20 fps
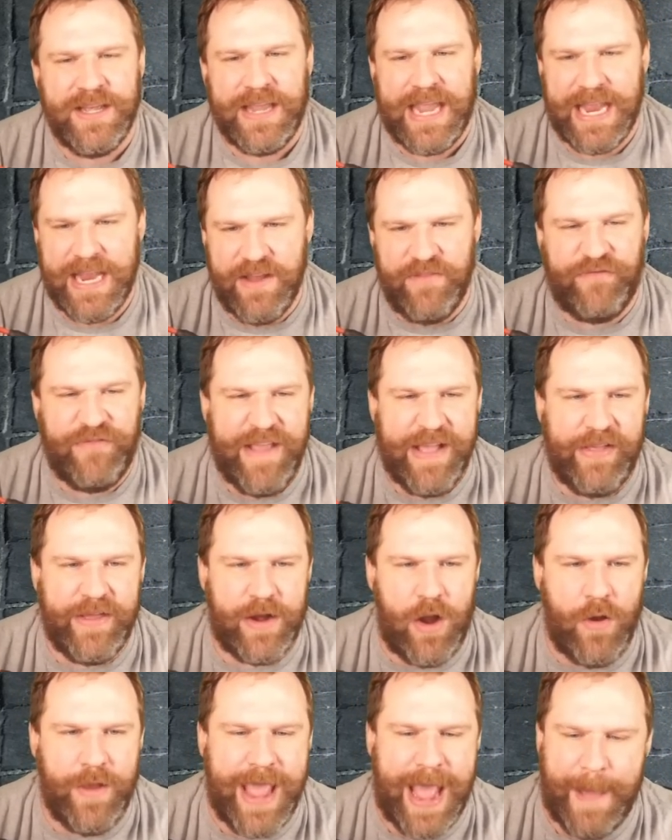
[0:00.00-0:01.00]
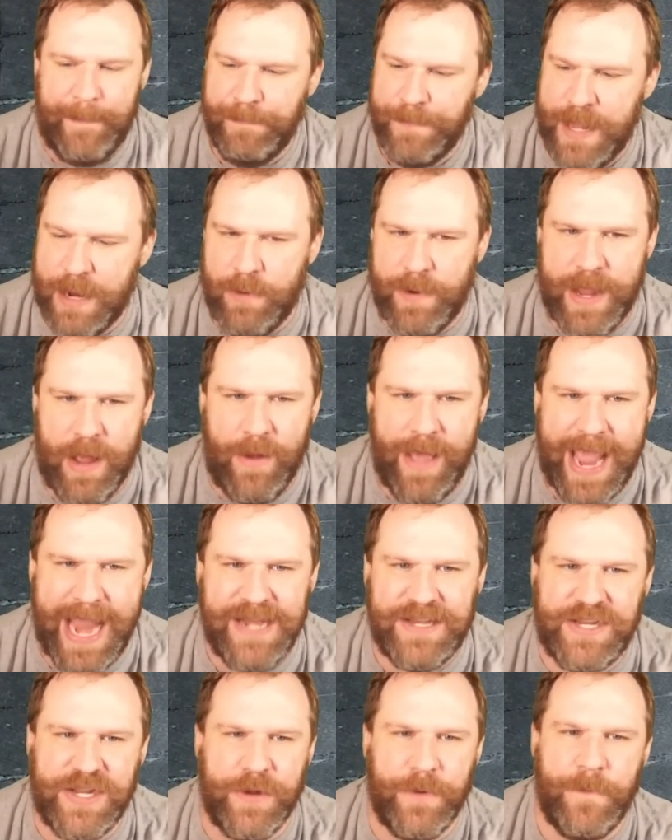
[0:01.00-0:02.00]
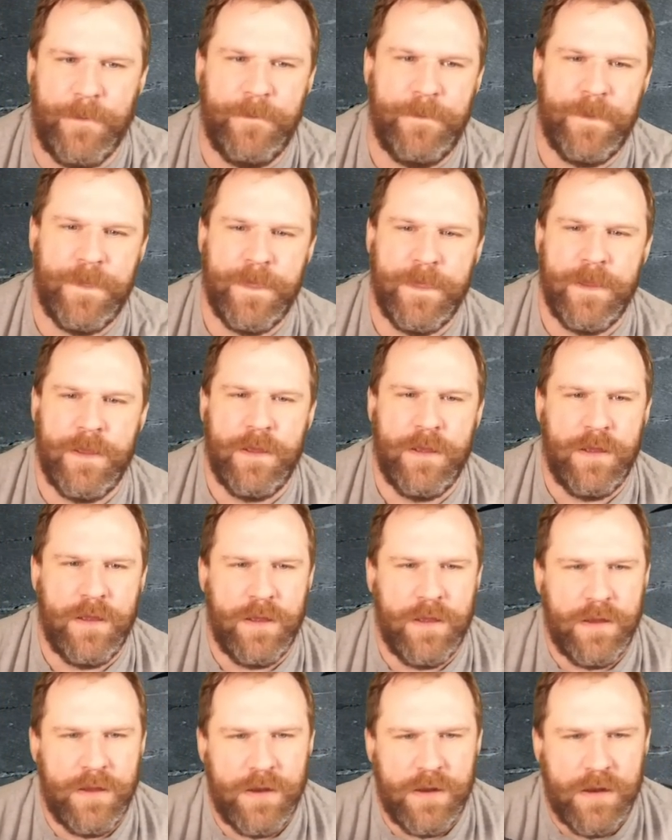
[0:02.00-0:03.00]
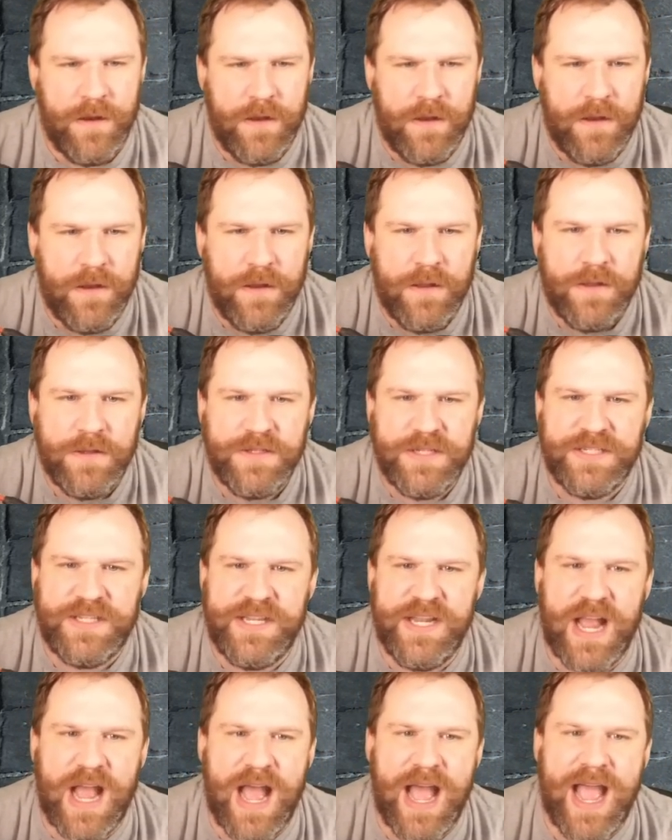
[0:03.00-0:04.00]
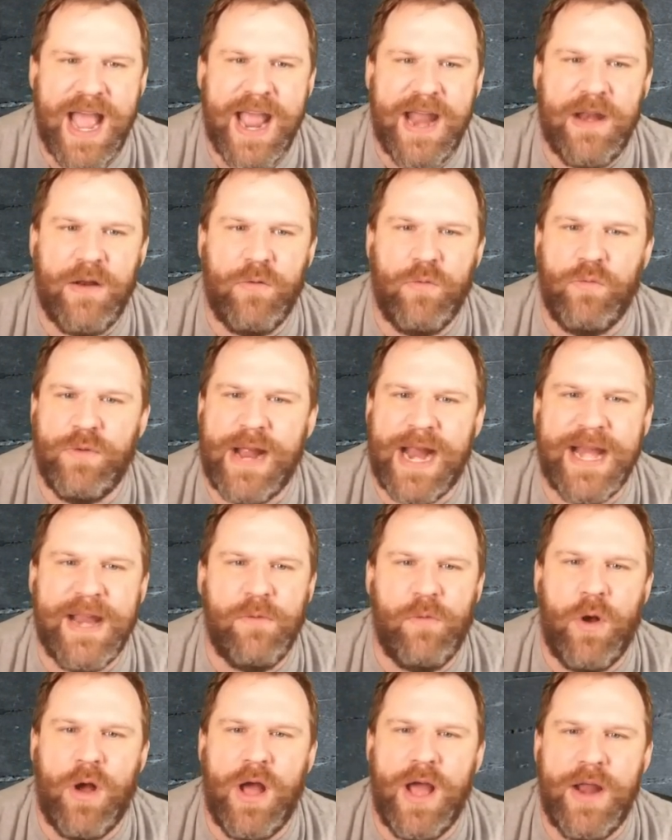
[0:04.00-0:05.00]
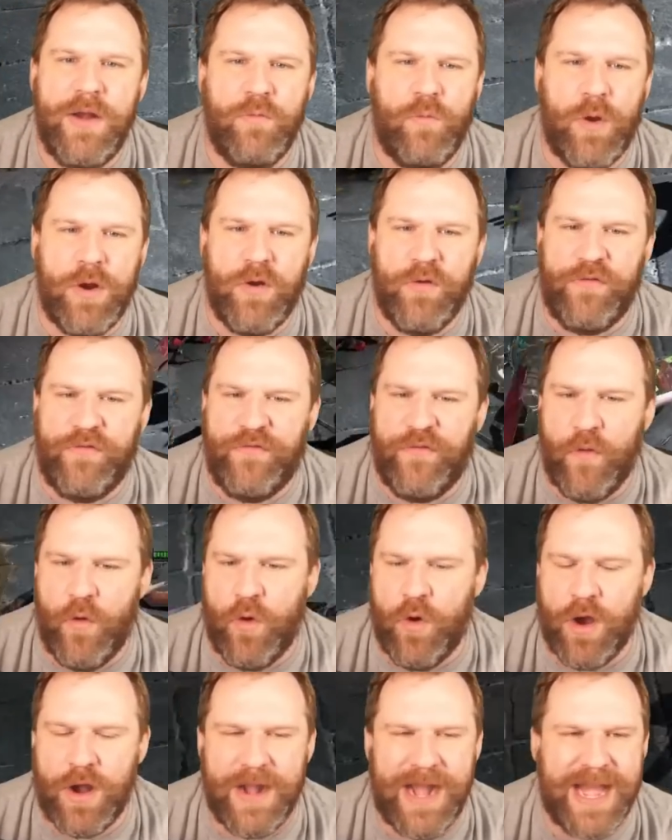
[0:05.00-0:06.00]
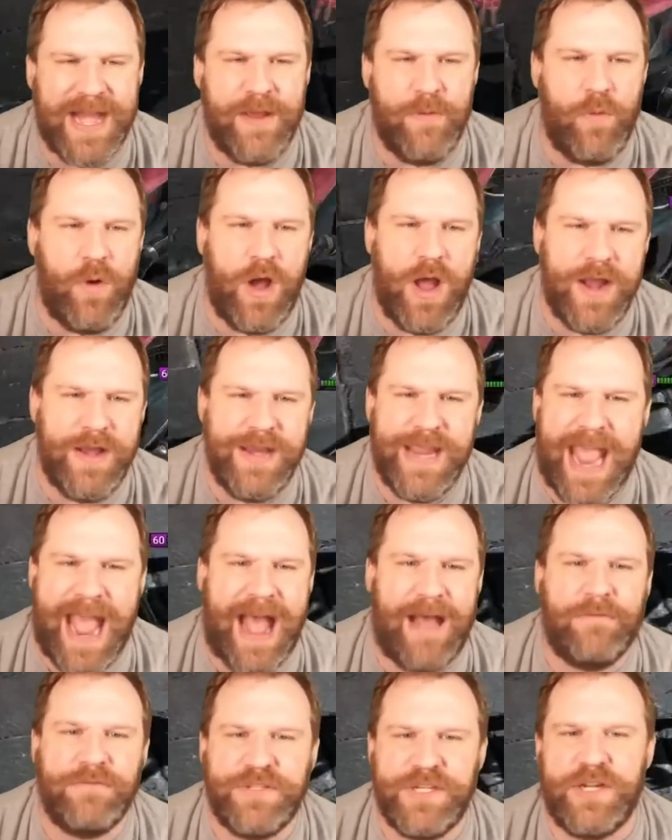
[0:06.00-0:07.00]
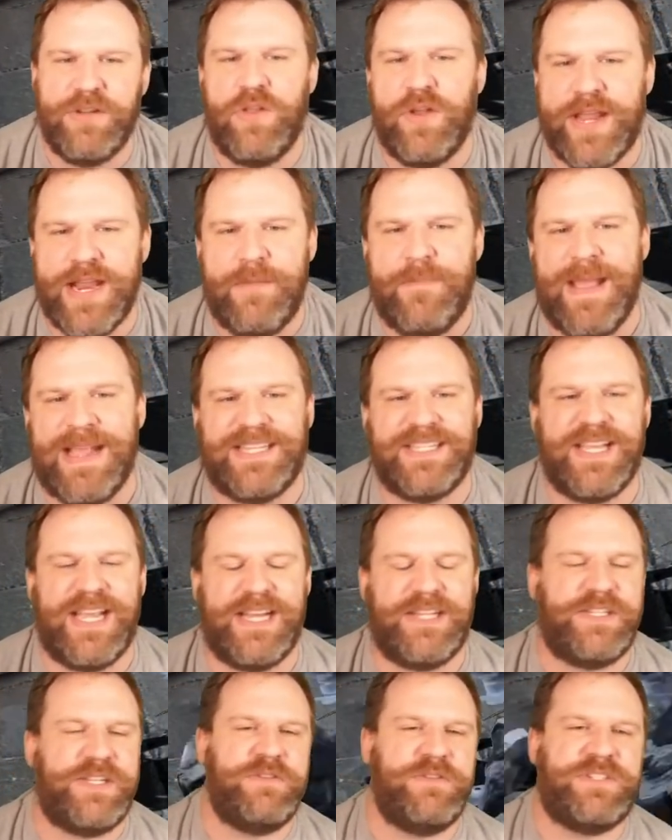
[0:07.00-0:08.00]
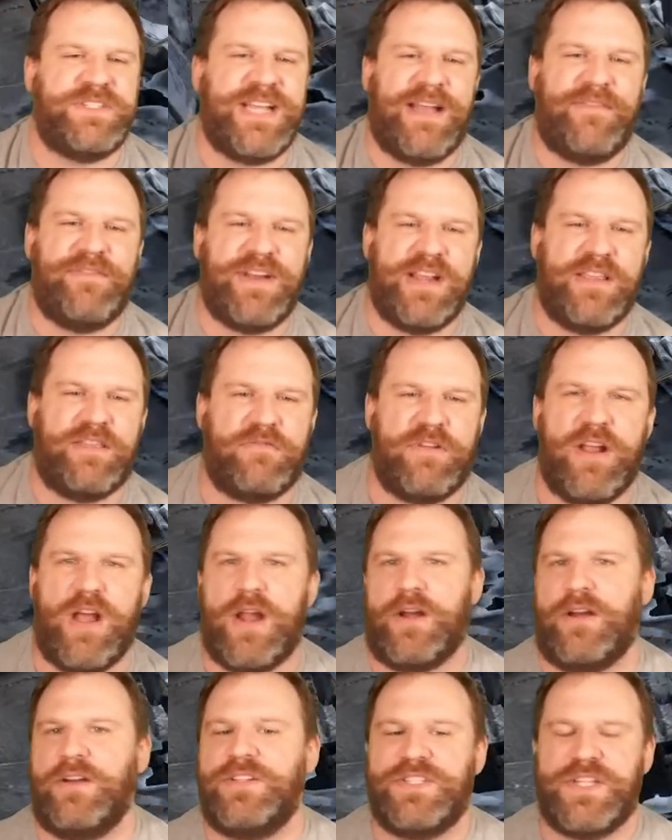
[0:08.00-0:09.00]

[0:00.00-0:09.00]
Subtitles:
Can you feel it? Okay, here we go. A2. 69, 91, 104, 91. Yeah, so you're looking at basically like 270 and 300.